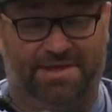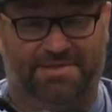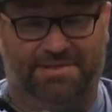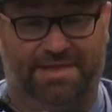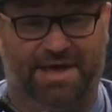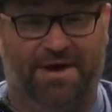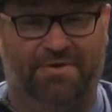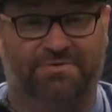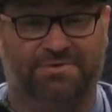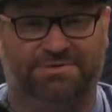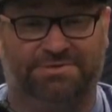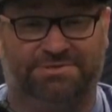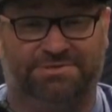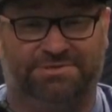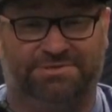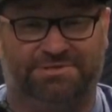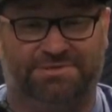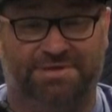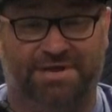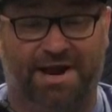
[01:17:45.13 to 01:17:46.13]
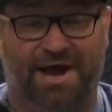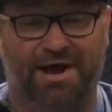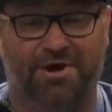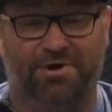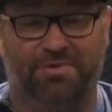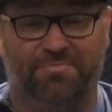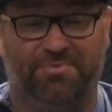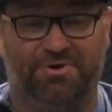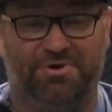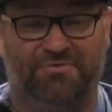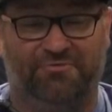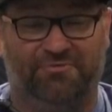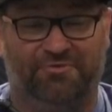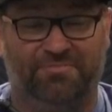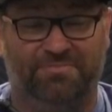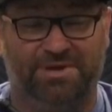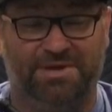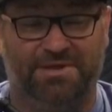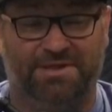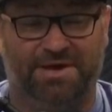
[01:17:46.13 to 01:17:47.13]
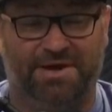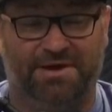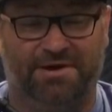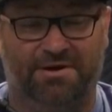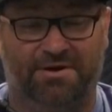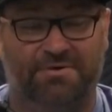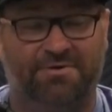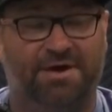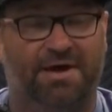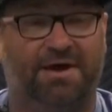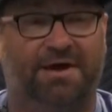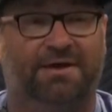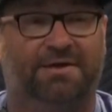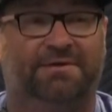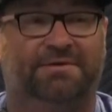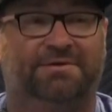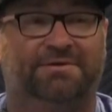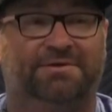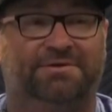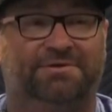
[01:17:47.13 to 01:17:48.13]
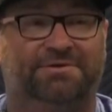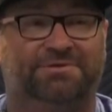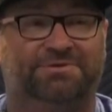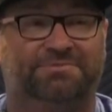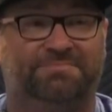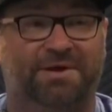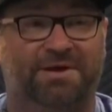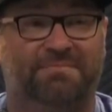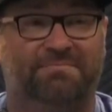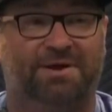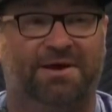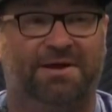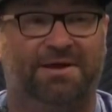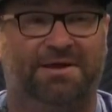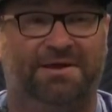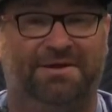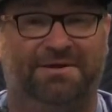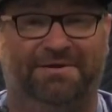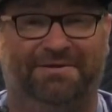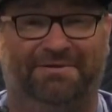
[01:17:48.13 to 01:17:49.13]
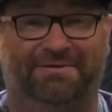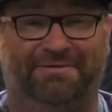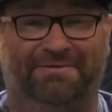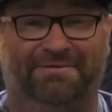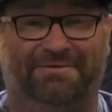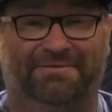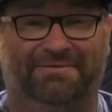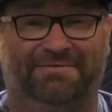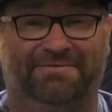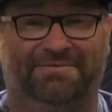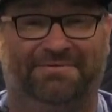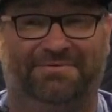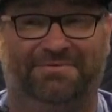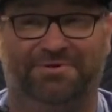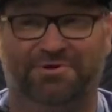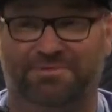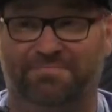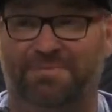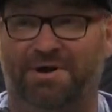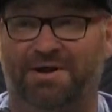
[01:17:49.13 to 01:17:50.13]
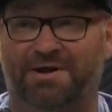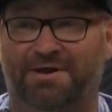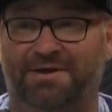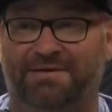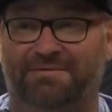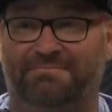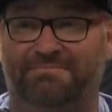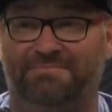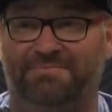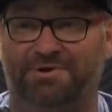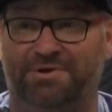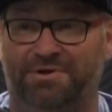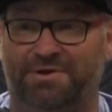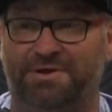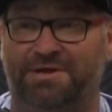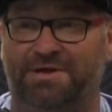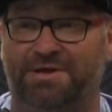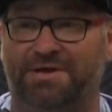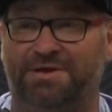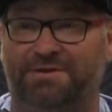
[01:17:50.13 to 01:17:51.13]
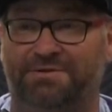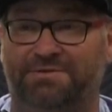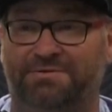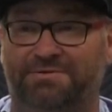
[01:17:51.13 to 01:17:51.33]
that was an eye opener for me. Like, okay, spend money, good money, you're gonna get